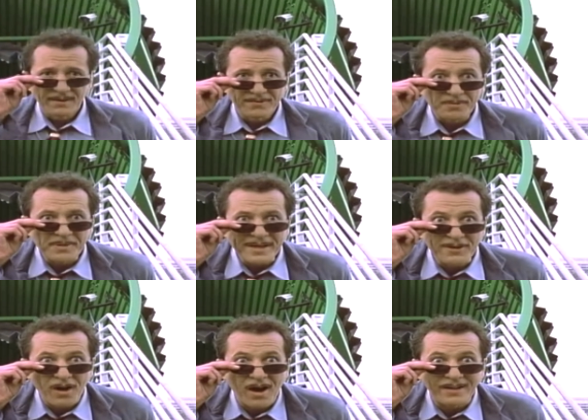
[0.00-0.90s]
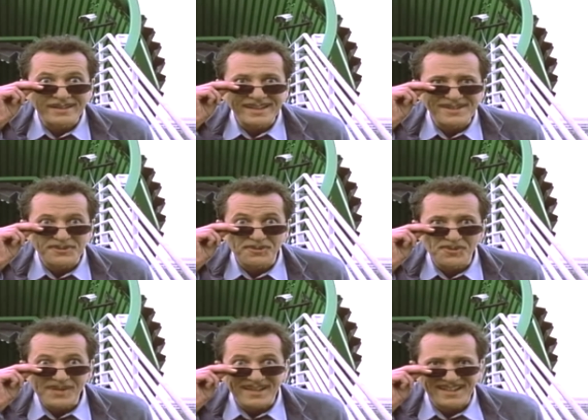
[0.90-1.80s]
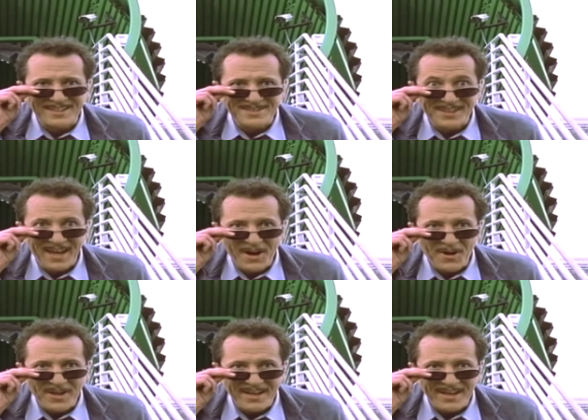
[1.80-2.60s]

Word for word: From here on, it gets really scary.